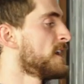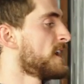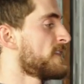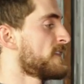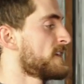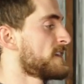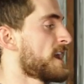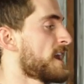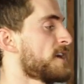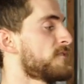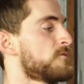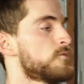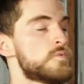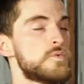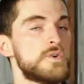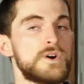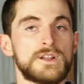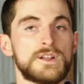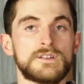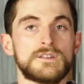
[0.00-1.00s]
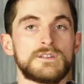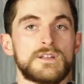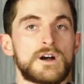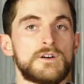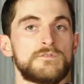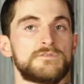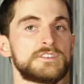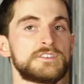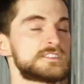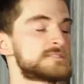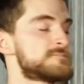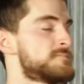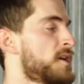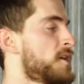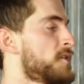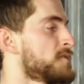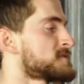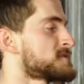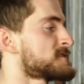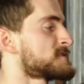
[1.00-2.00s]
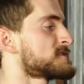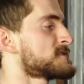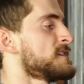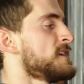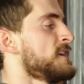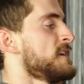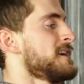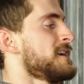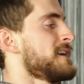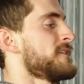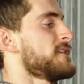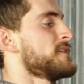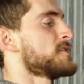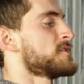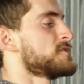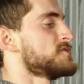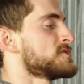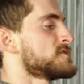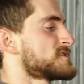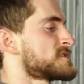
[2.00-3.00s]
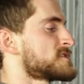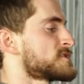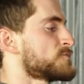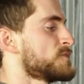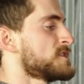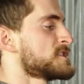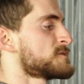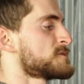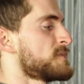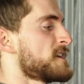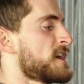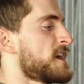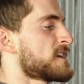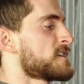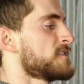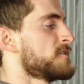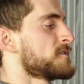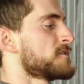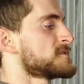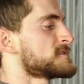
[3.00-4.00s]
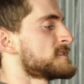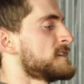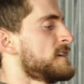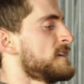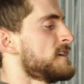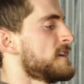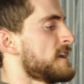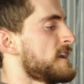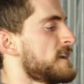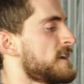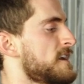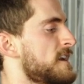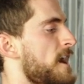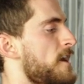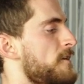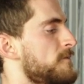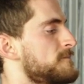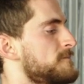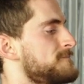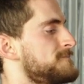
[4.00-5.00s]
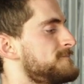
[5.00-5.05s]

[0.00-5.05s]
and then have one of these posts, and then you can just switch binoculars in and out.